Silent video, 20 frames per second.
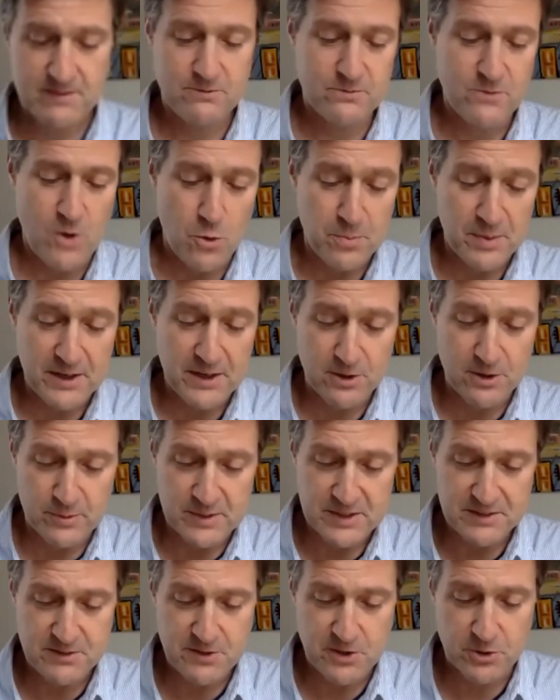open air,
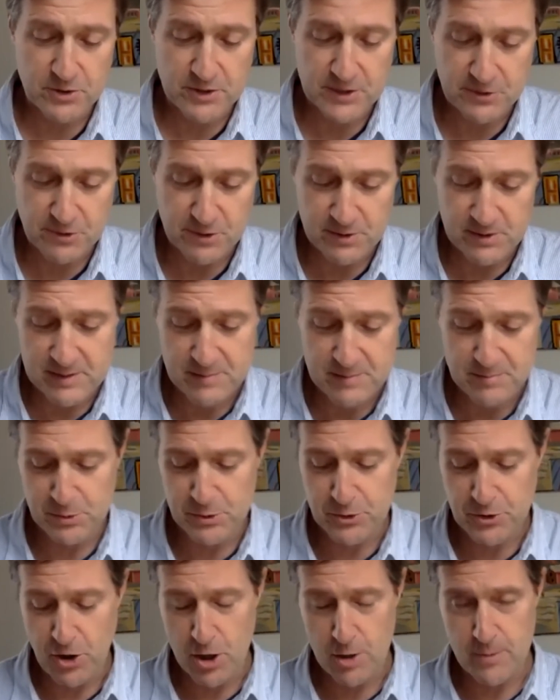we totally agree. Like blue
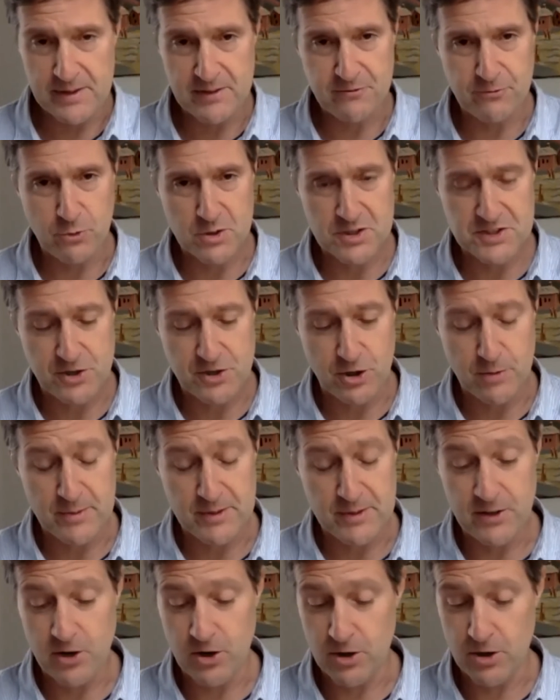carbon and forest
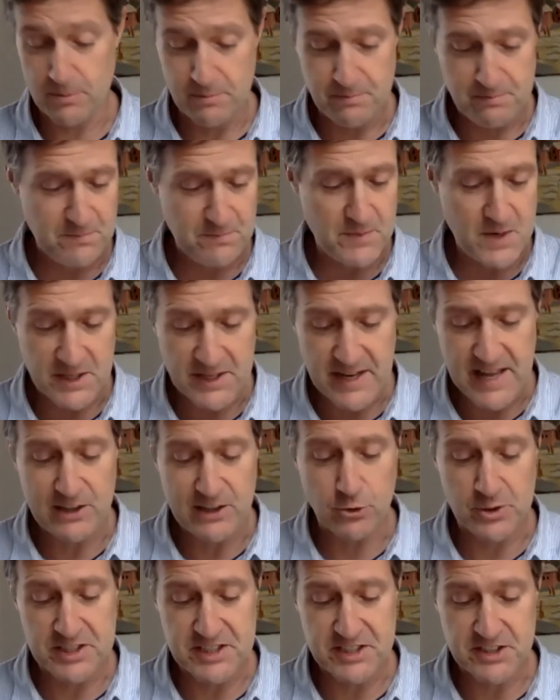carbon are
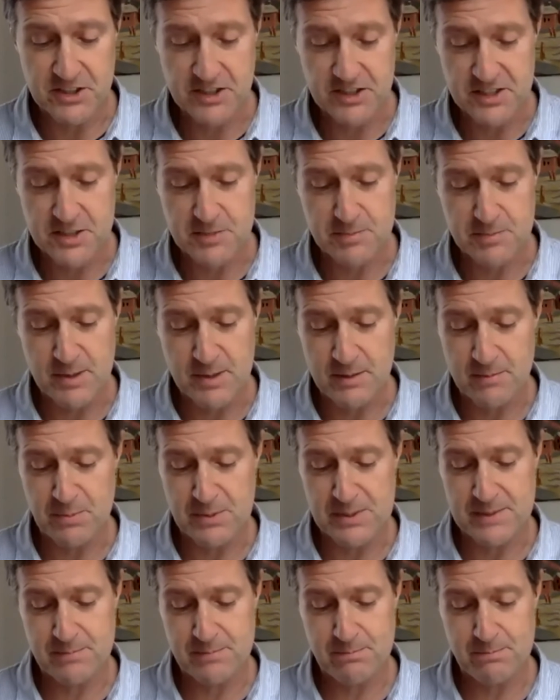unalloyed goods, but
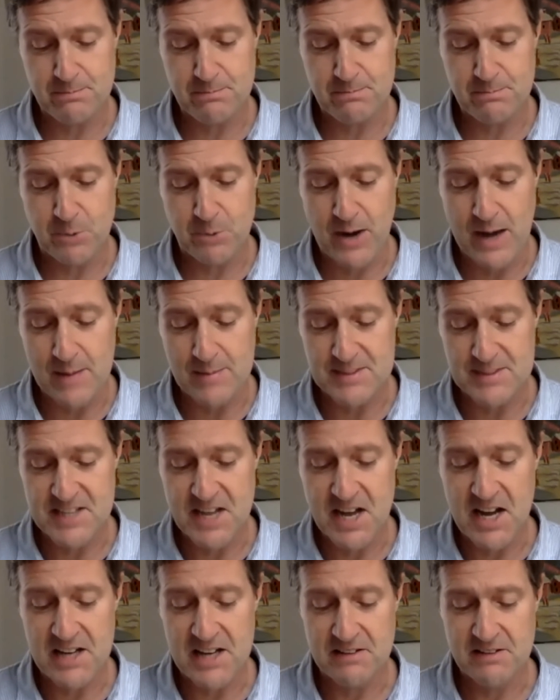perhaps
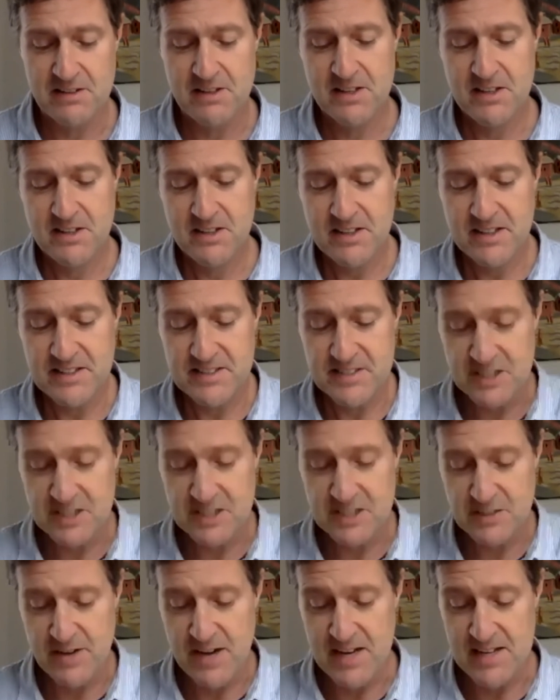not
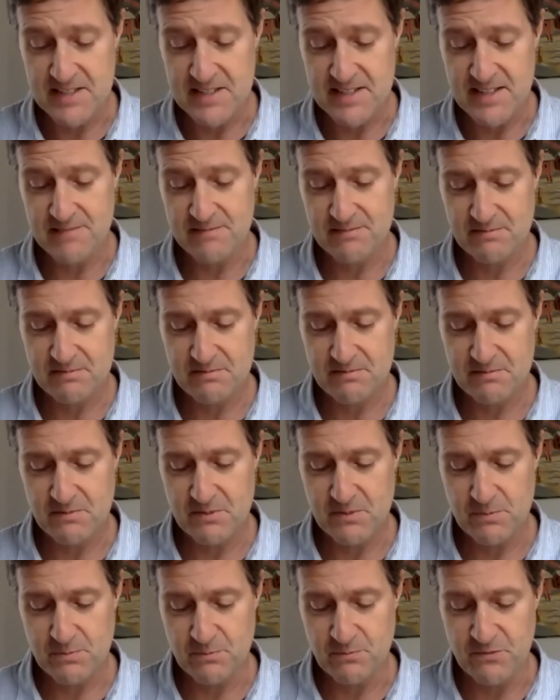incentivized
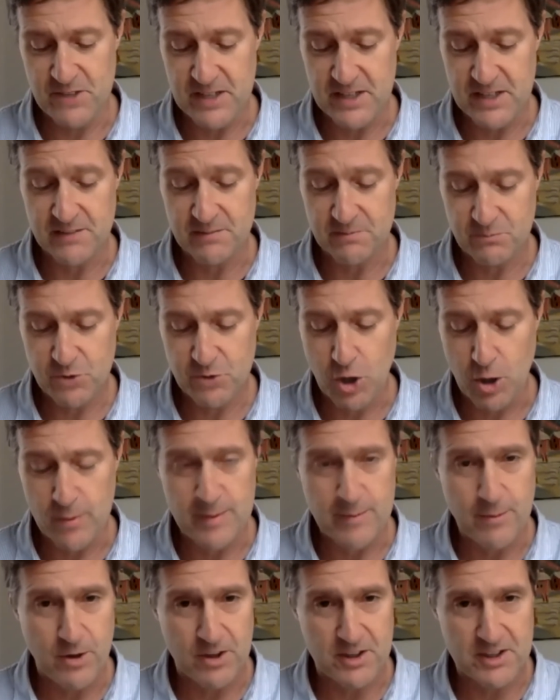via carbon
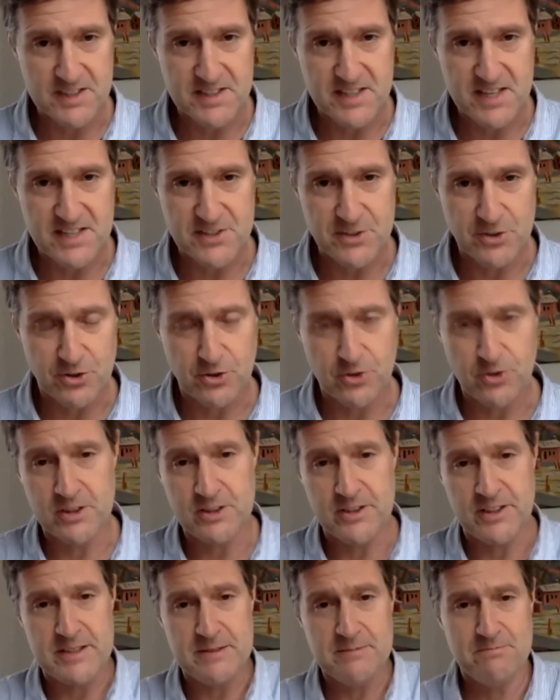markets as they're
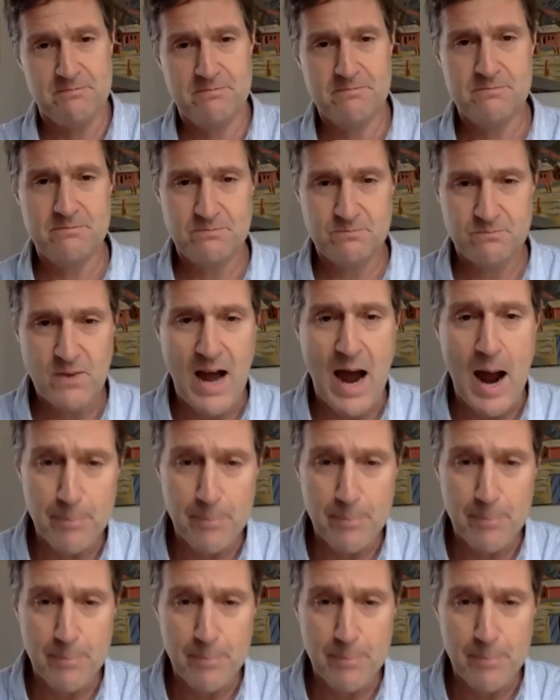currently operating.